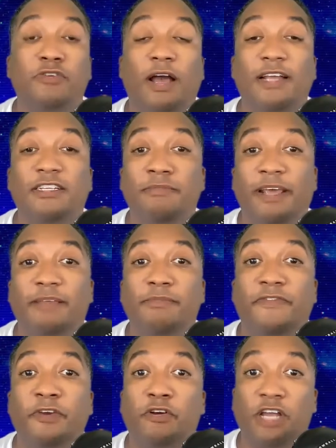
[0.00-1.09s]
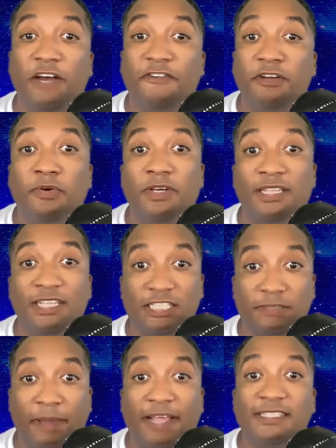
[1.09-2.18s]
trying to make me feel comfortable in this
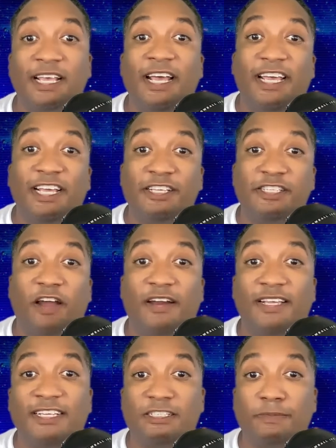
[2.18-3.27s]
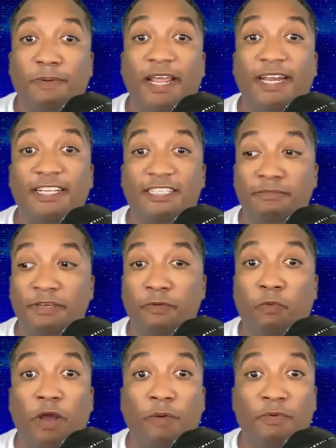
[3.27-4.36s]
space. It started explaining to me
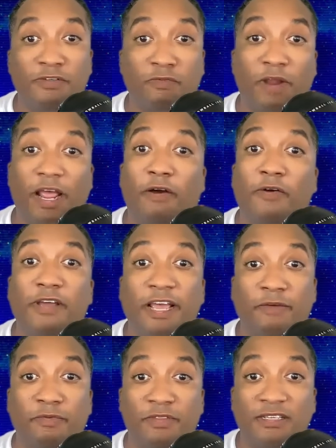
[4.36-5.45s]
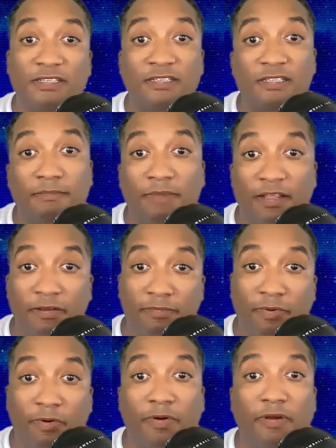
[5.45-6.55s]
what was around. Okay, well, this is the
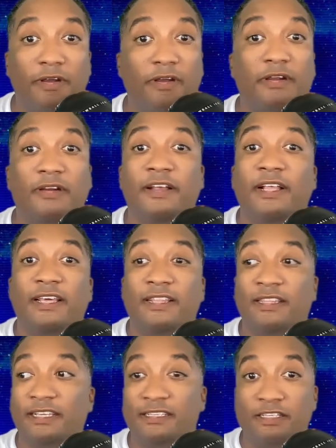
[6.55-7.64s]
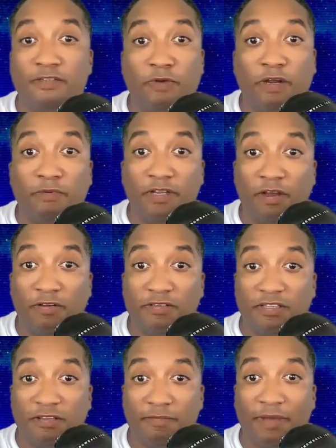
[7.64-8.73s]
motherboard. This is where we go
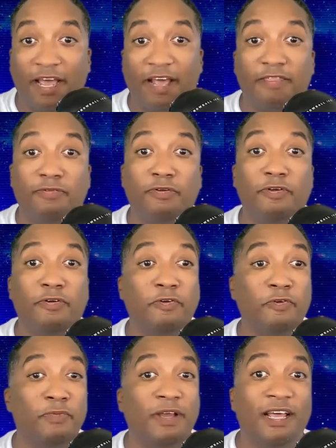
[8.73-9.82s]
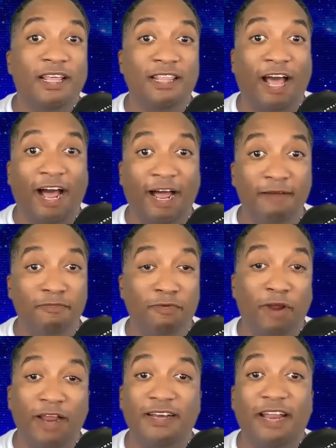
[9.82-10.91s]
to the bathroom. I'm
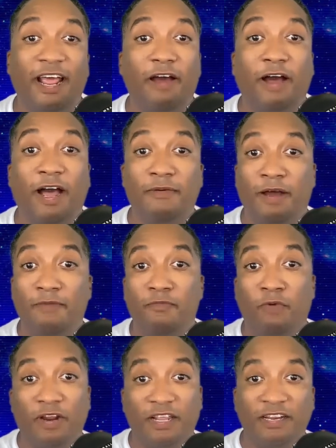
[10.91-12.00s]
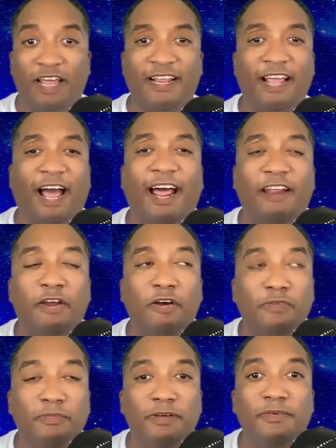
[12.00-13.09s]
right now, I'm working like, I don't
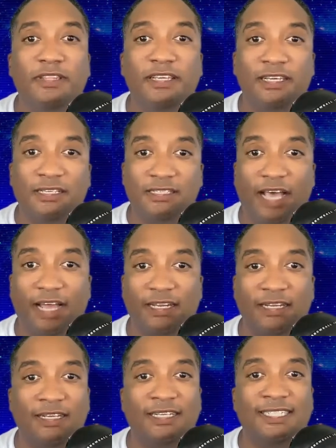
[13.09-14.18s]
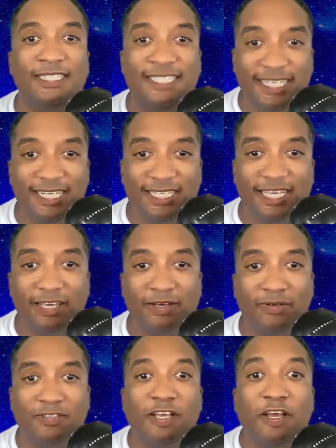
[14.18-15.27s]
remember the exact
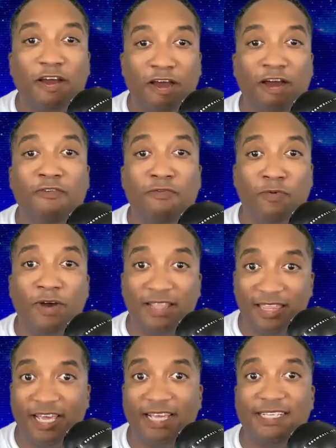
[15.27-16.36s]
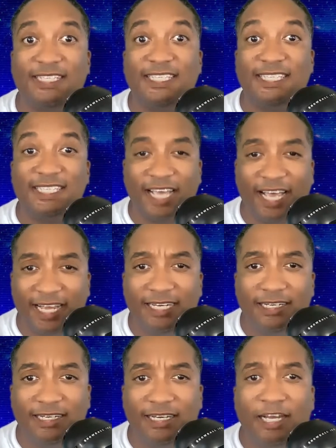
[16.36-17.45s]
details of what they
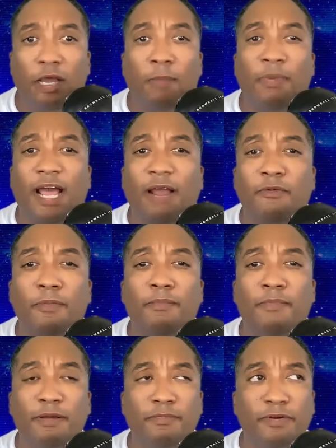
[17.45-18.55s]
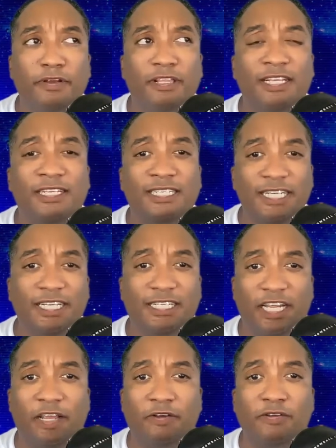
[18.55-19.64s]
said, but I remember the
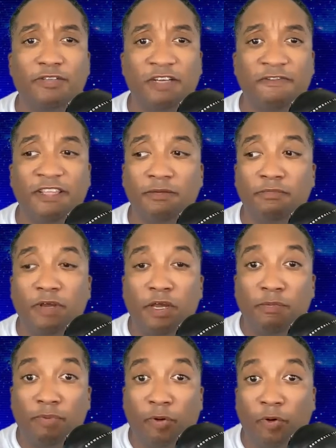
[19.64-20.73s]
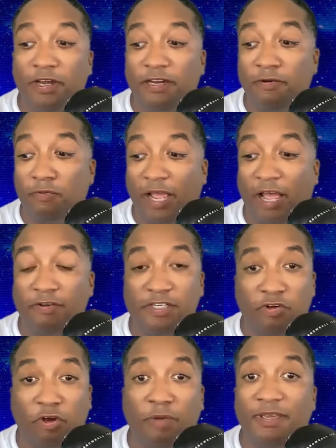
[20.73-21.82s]
details of them pointing around,
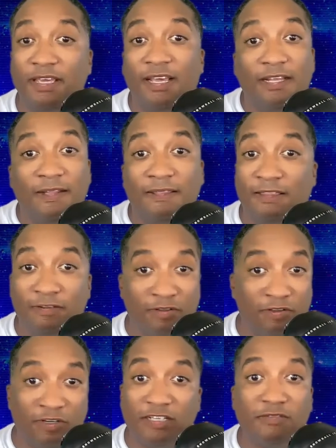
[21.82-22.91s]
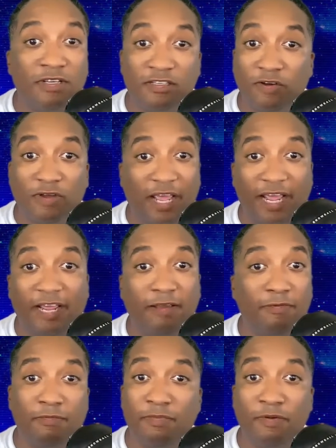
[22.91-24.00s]
showing me just it's okay.
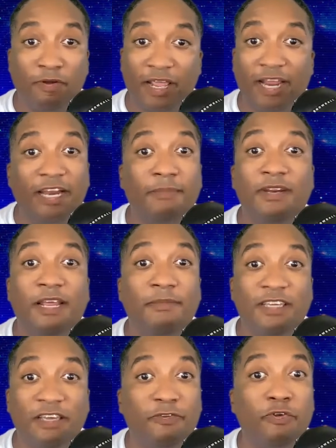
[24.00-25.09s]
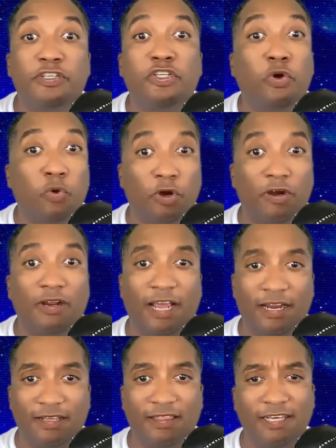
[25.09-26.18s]
Okay, let me give you a tour
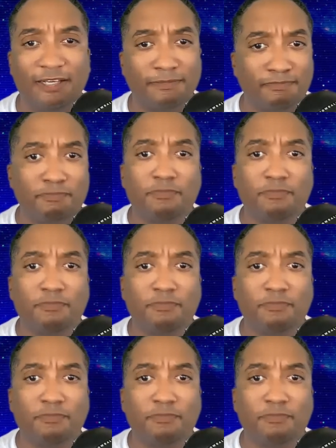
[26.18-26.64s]
kind of thing